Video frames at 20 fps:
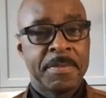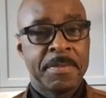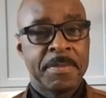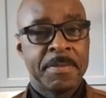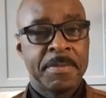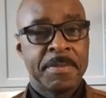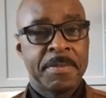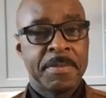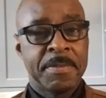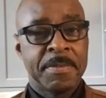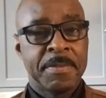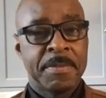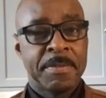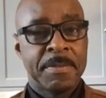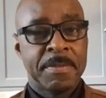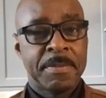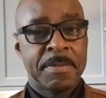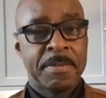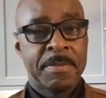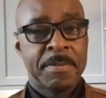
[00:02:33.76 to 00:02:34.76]

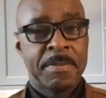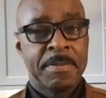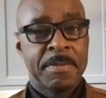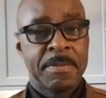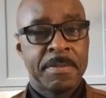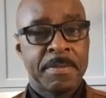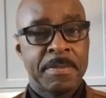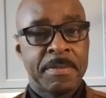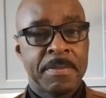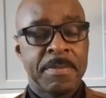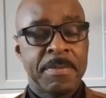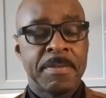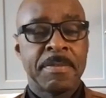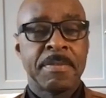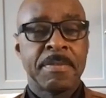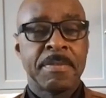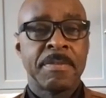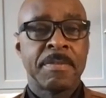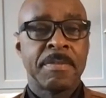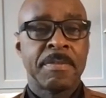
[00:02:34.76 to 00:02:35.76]

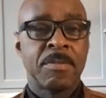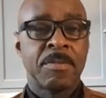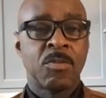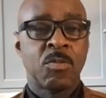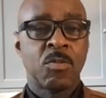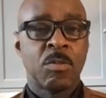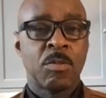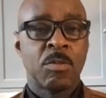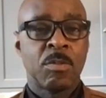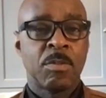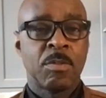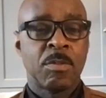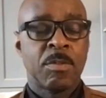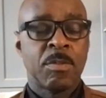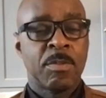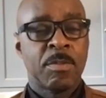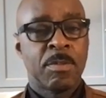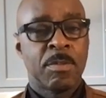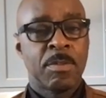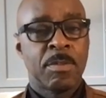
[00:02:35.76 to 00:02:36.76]

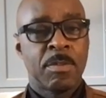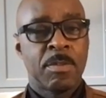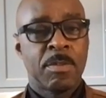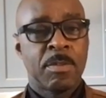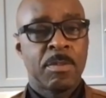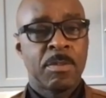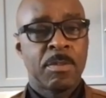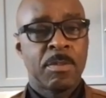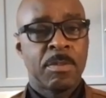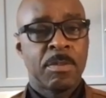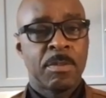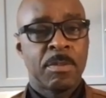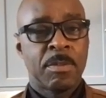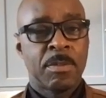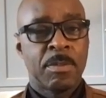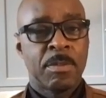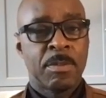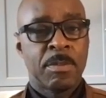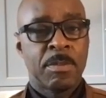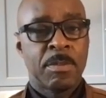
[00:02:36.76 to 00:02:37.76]

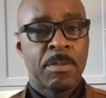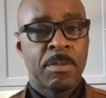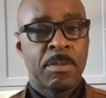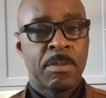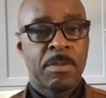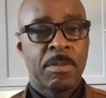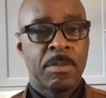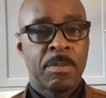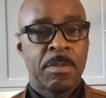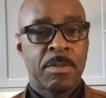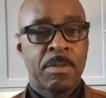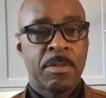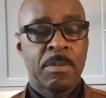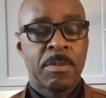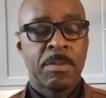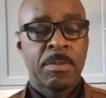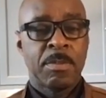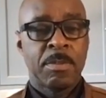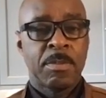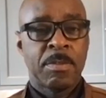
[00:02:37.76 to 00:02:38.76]

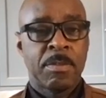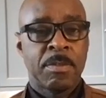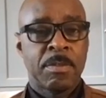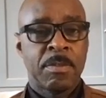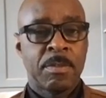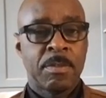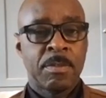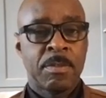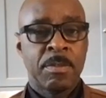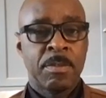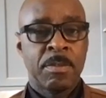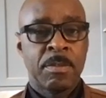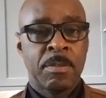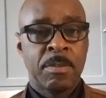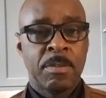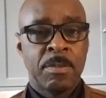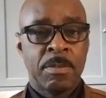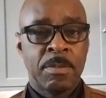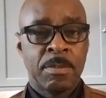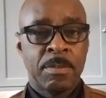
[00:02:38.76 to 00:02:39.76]

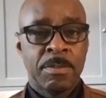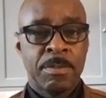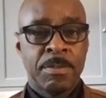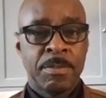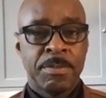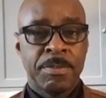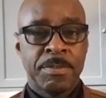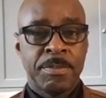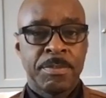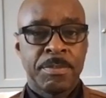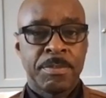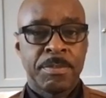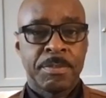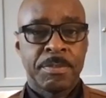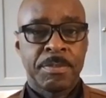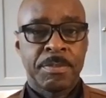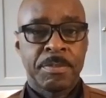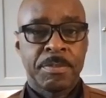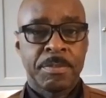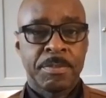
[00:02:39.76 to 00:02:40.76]
The person shown says nothing.